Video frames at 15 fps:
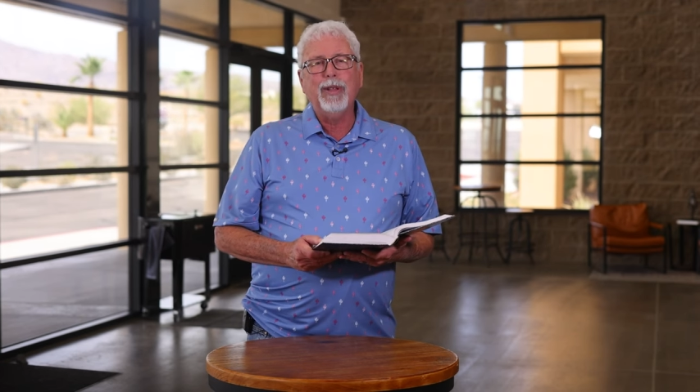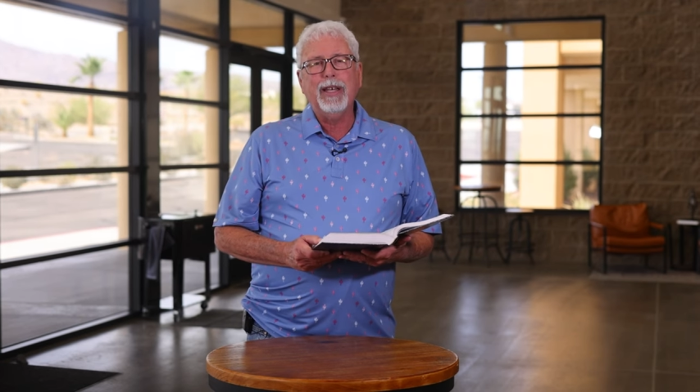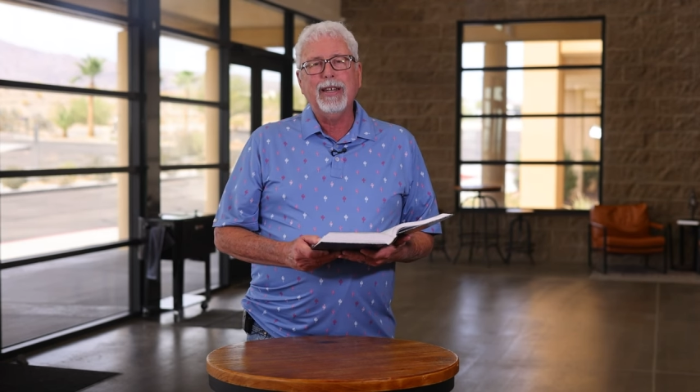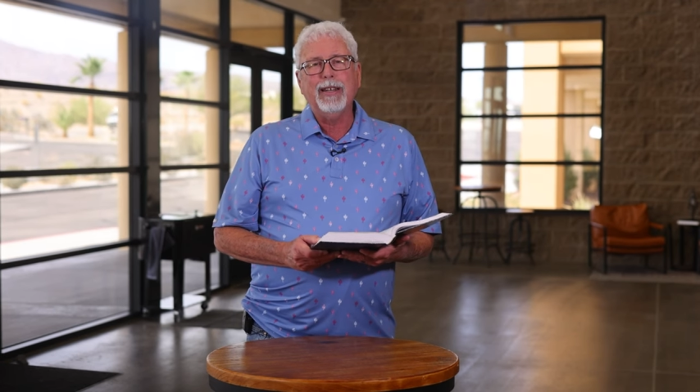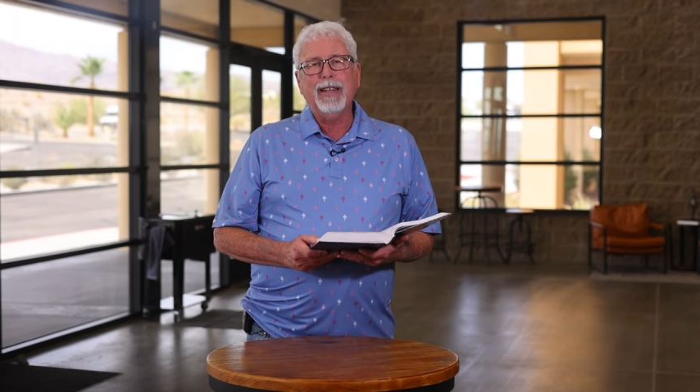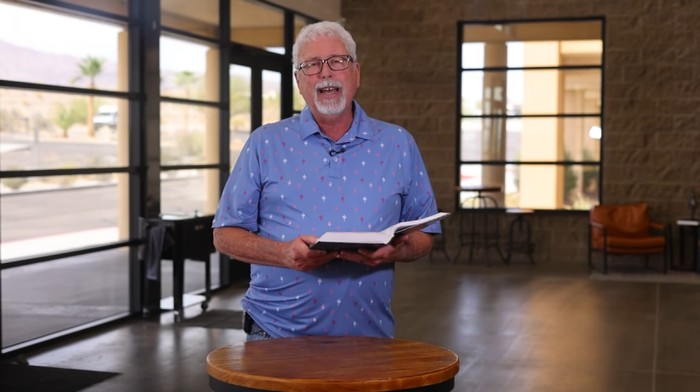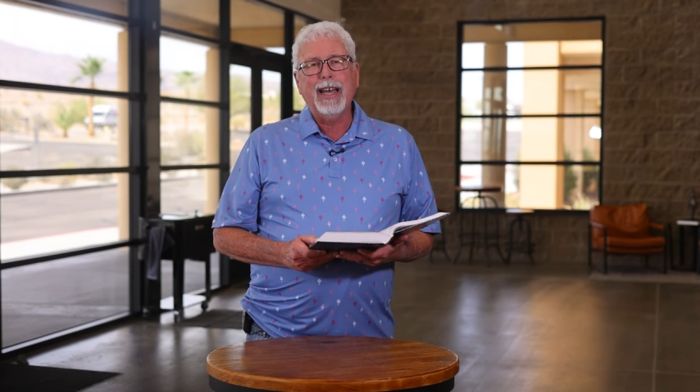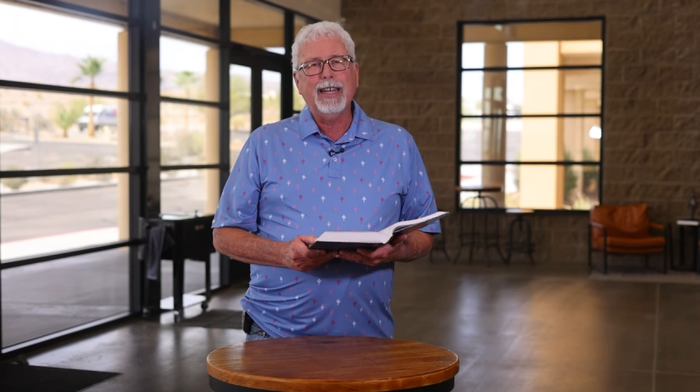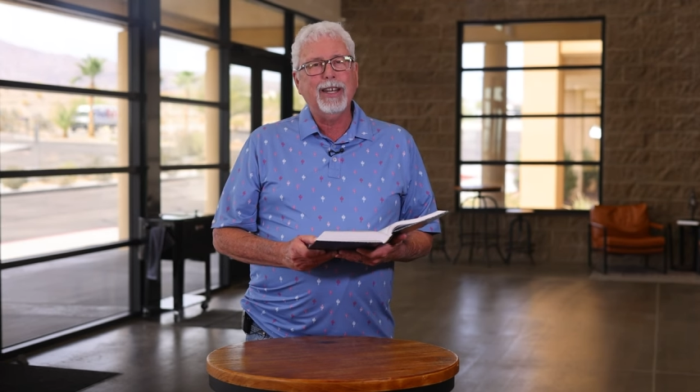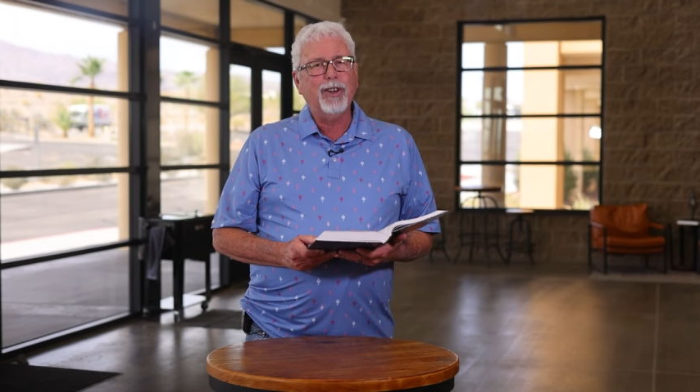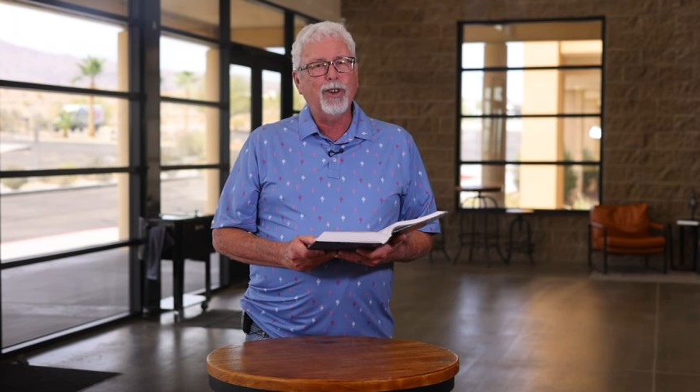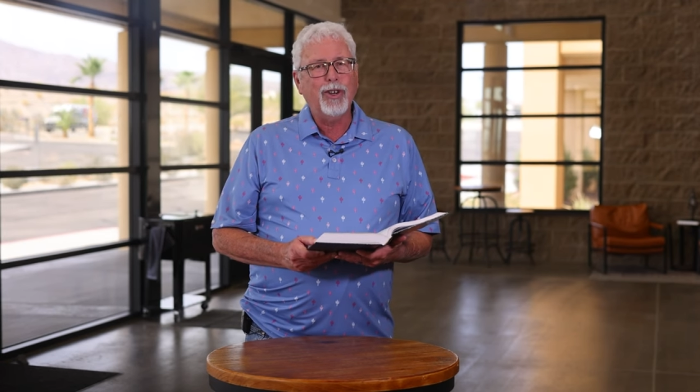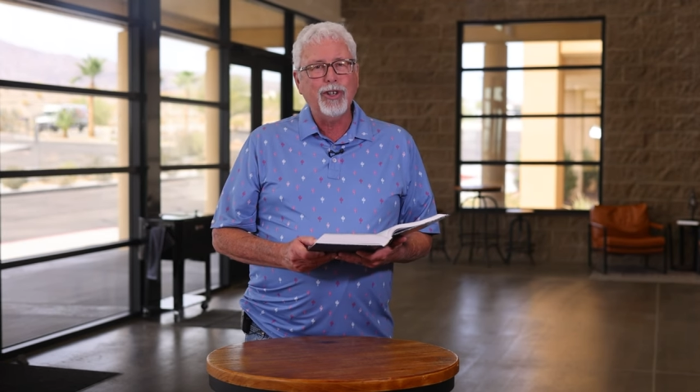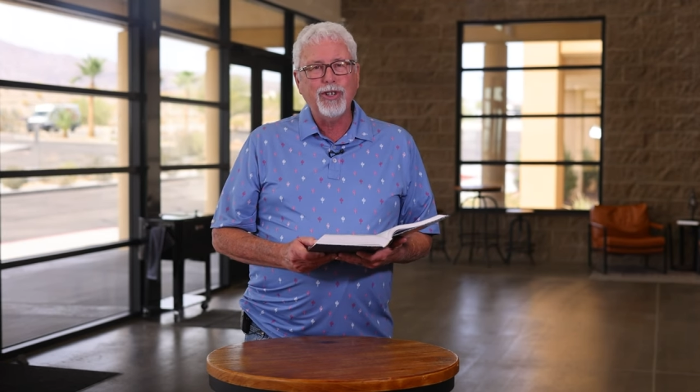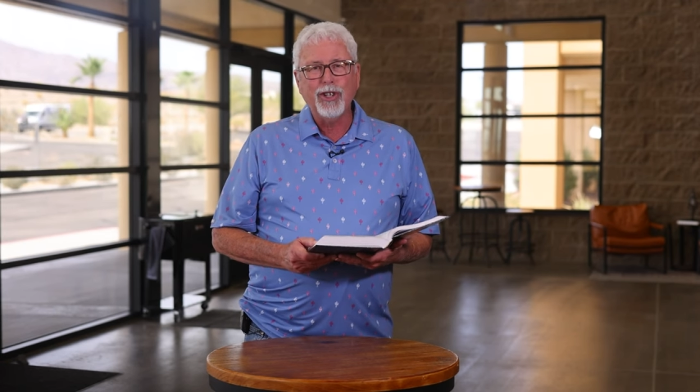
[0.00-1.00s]
then I'd
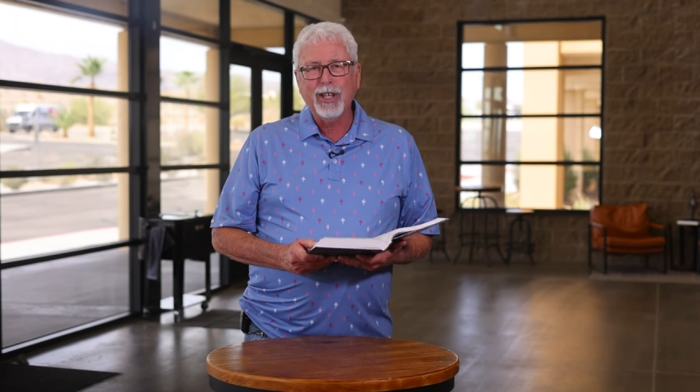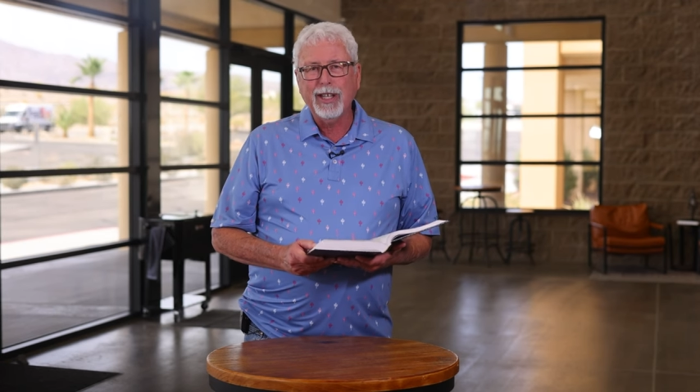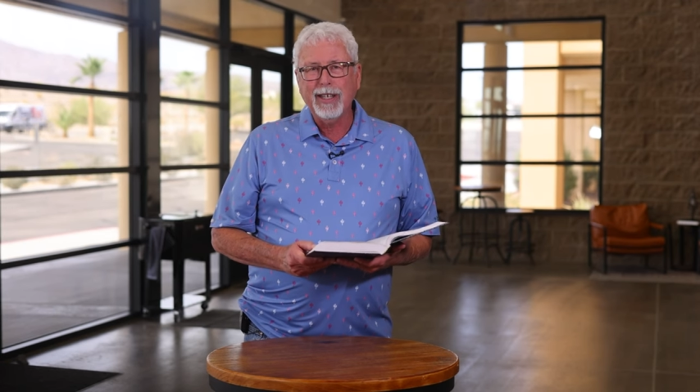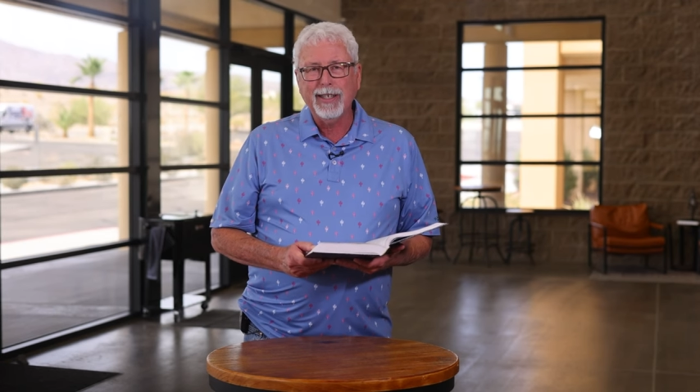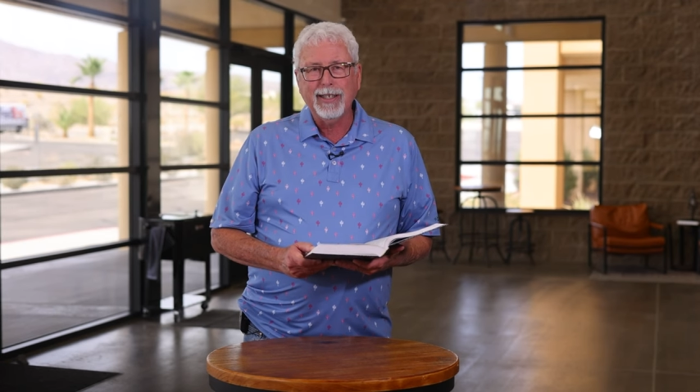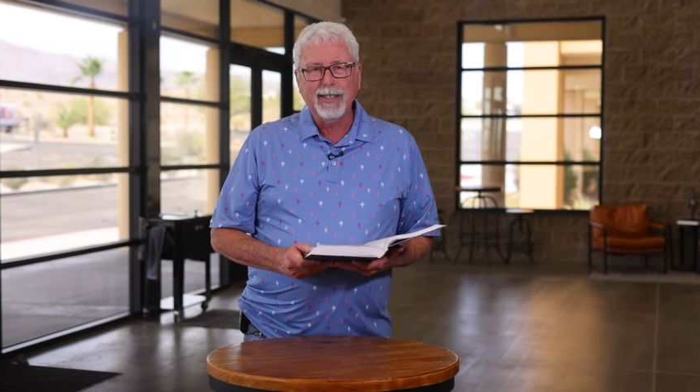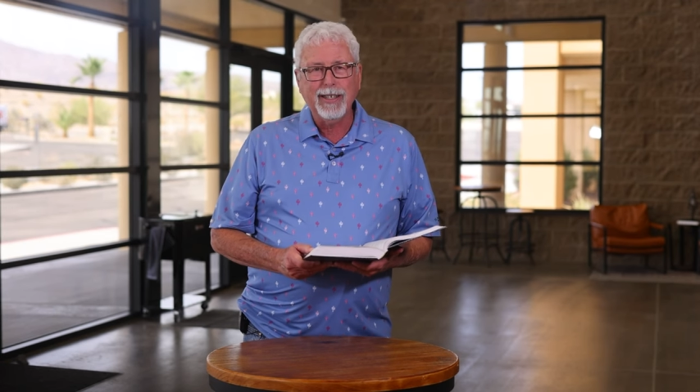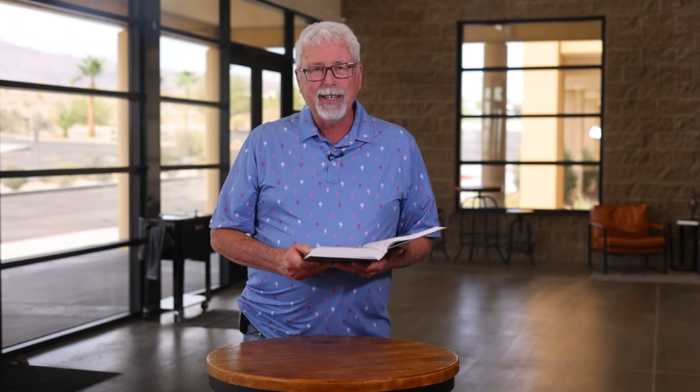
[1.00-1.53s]
encourage you to,